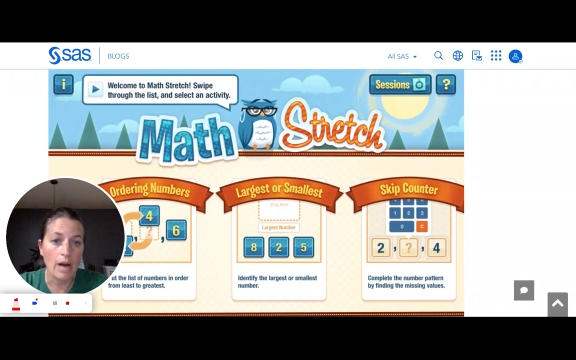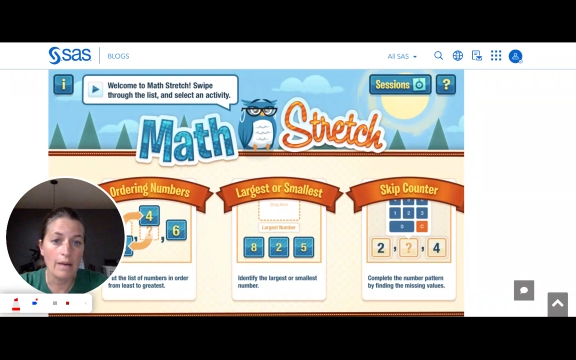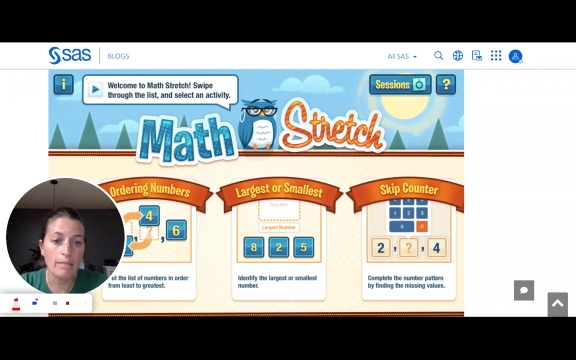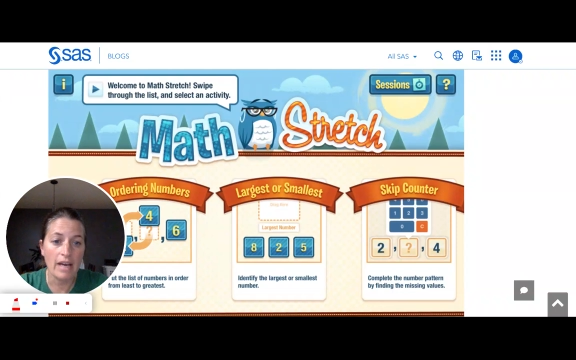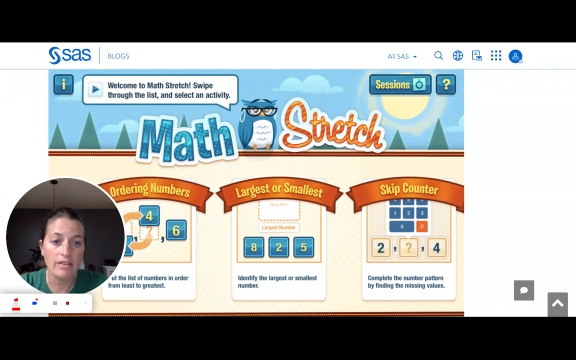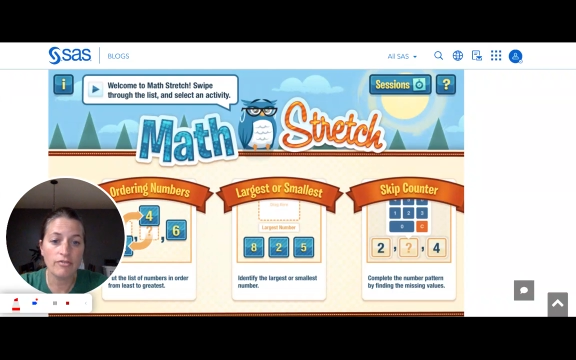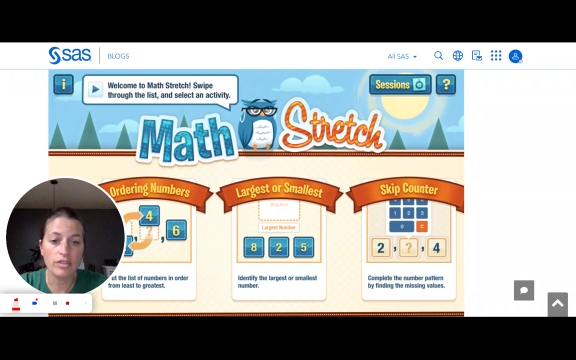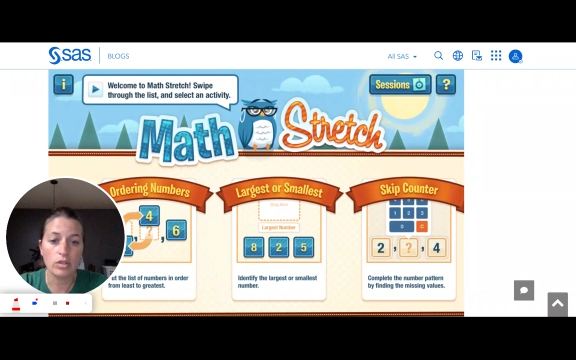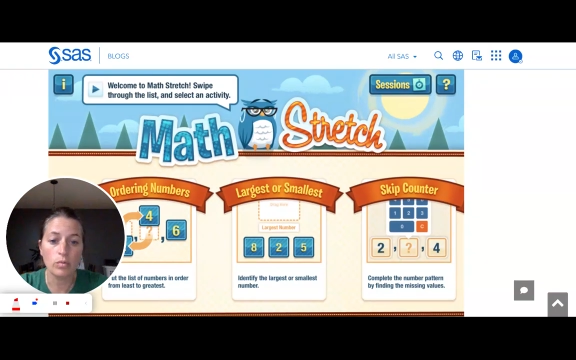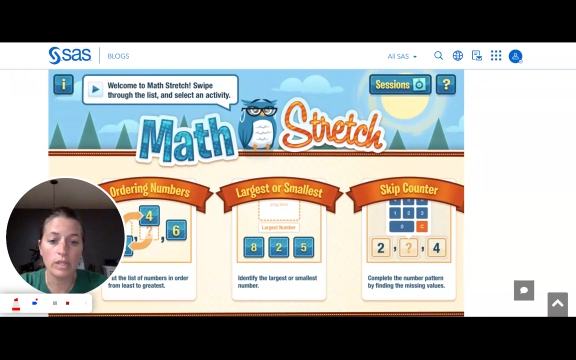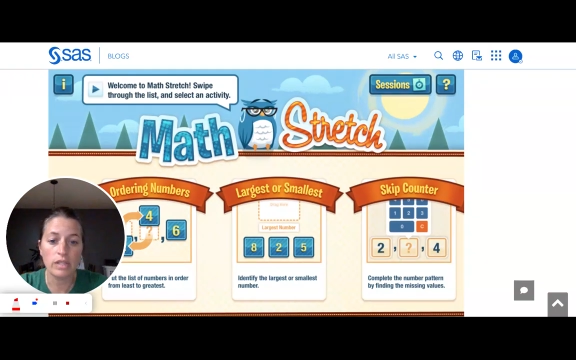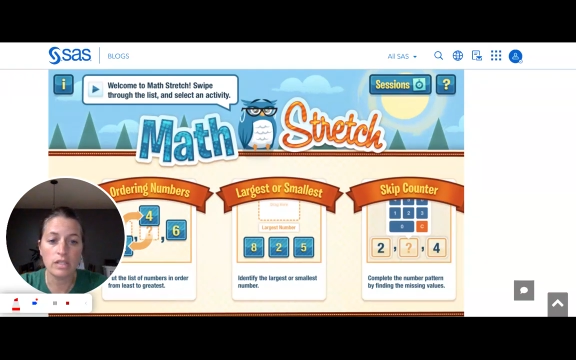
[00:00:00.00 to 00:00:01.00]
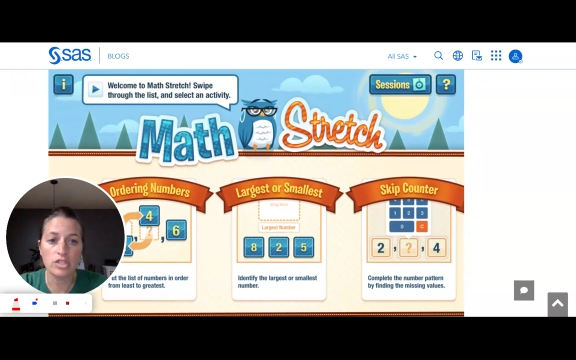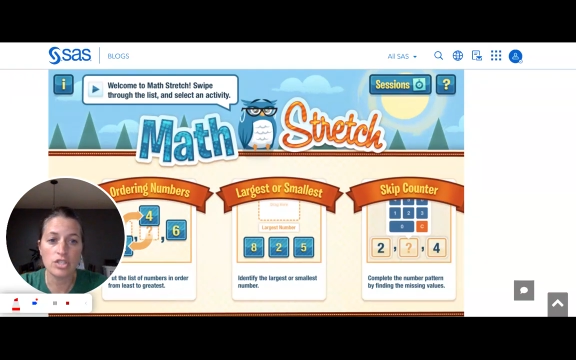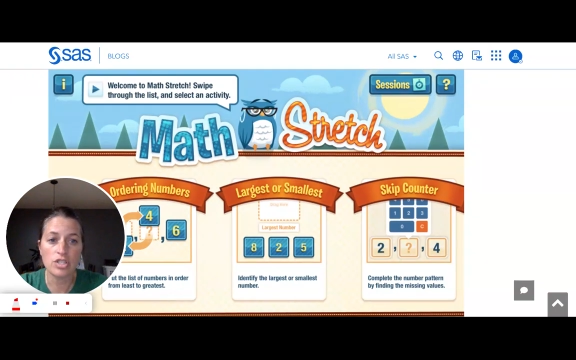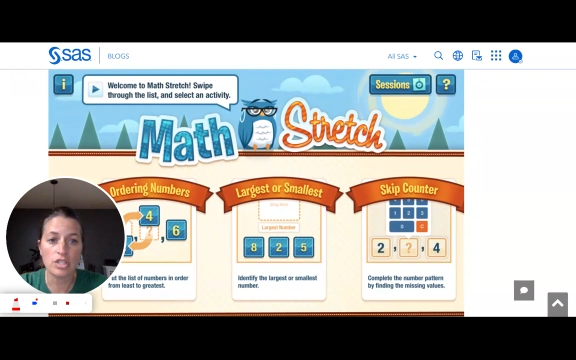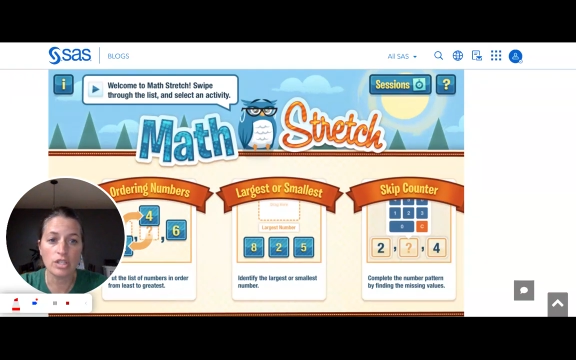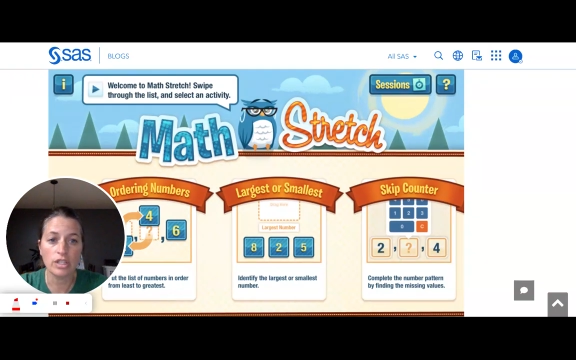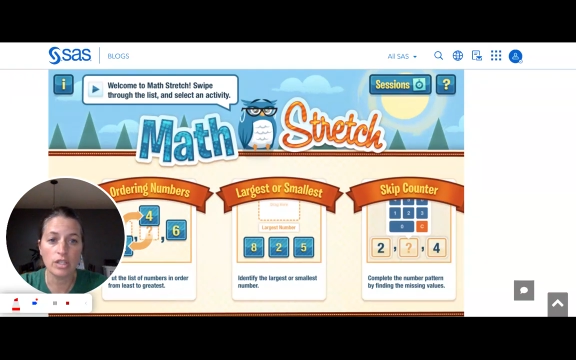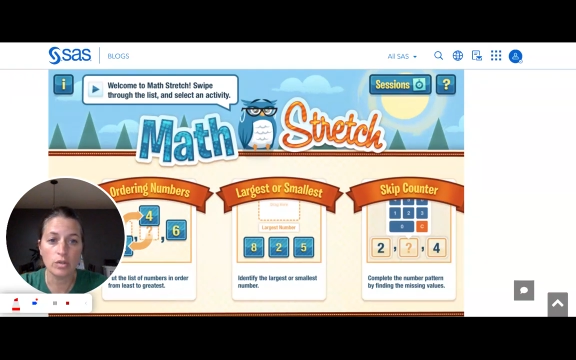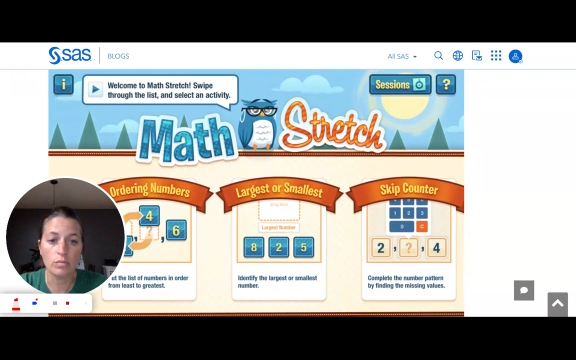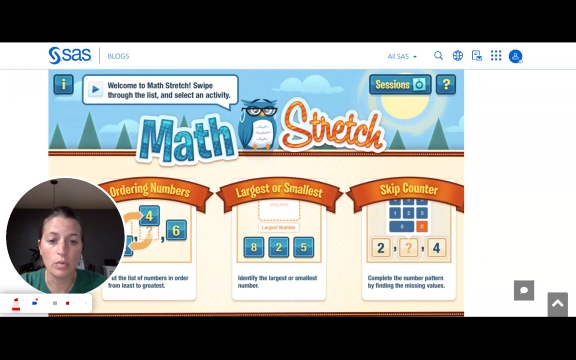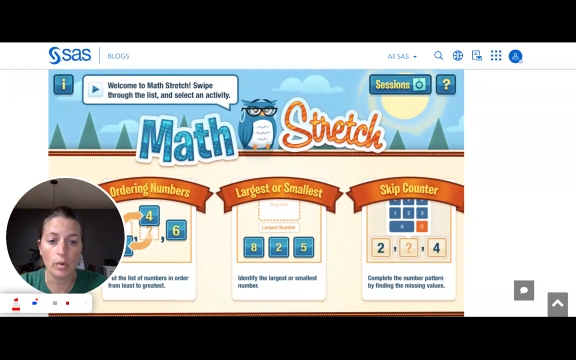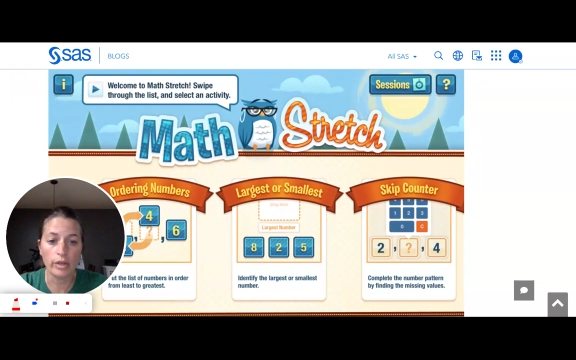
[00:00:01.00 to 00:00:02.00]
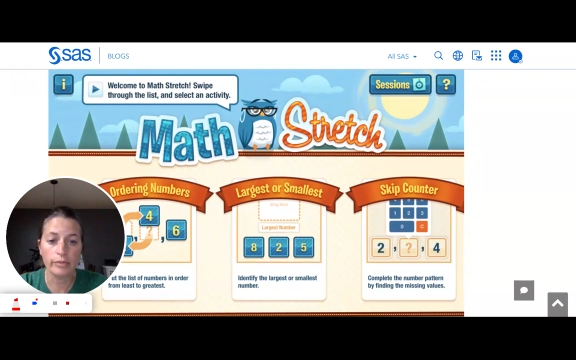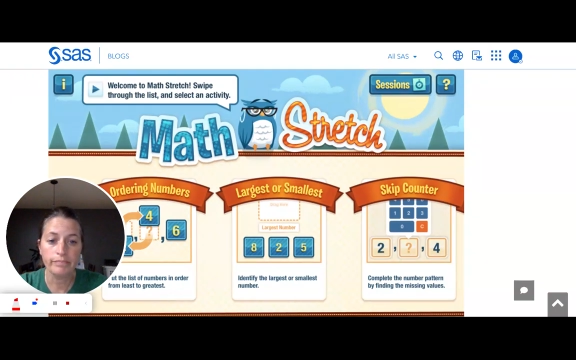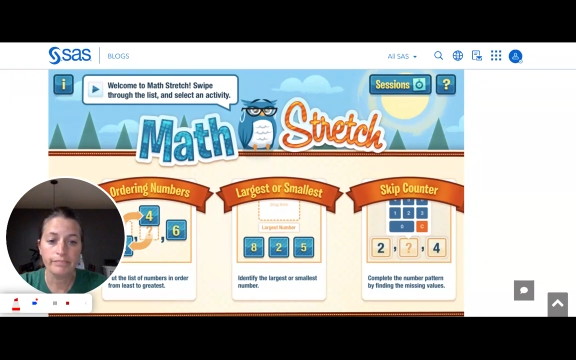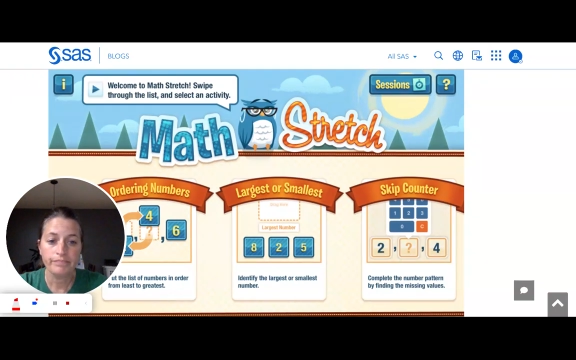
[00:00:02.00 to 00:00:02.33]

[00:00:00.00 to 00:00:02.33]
I might fiddle with it just a little more.